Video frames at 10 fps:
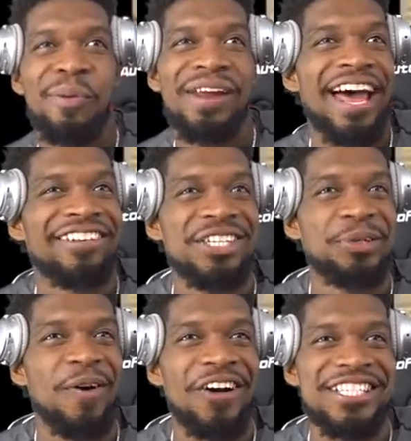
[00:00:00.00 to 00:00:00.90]
to point out
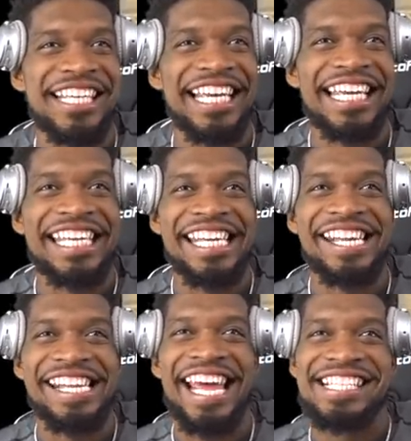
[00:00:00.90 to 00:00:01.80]
that you are sick,
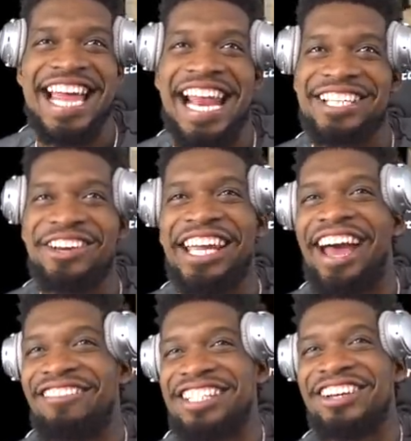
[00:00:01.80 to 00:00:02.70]
and that's not a good
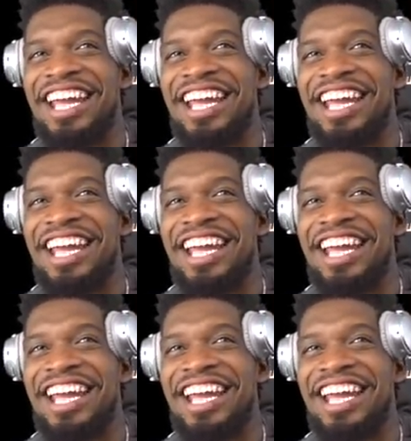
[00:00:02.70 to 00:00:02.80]
cap.